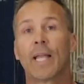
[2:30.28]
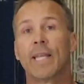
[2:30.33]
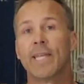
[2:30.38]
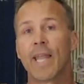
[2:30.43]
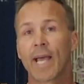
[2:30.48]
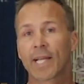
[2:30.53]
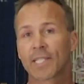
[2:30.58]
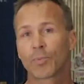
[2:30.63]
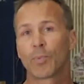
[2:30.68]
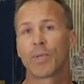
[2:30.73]

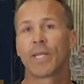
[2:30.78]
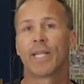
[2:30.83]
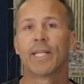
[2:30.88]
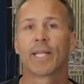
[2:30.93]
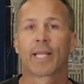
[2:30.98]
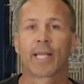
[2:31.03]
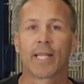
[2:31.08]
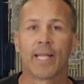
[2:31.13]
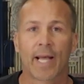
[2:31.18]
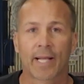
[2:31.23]
Next, we need to
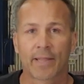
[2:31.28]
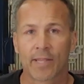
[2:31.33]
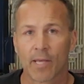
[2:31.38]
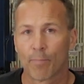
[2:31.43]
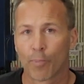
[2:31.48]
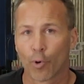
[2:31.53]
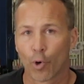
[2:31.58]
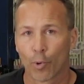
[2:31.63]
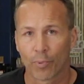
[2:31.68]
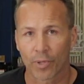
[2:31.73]
connect the
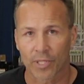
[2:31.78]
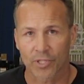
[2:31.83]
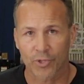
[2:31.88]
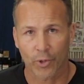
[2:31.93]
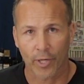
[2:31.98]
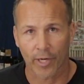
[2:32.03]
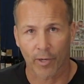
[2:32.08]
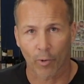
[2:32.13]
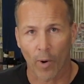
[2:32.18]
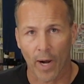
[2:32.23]
appropriate
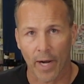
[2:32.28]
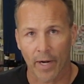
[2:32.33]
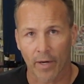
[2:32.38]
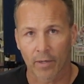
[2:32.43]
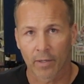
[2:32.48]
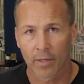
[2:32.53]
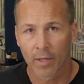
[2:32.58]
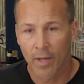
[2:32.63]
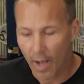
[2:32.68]
trigger wire.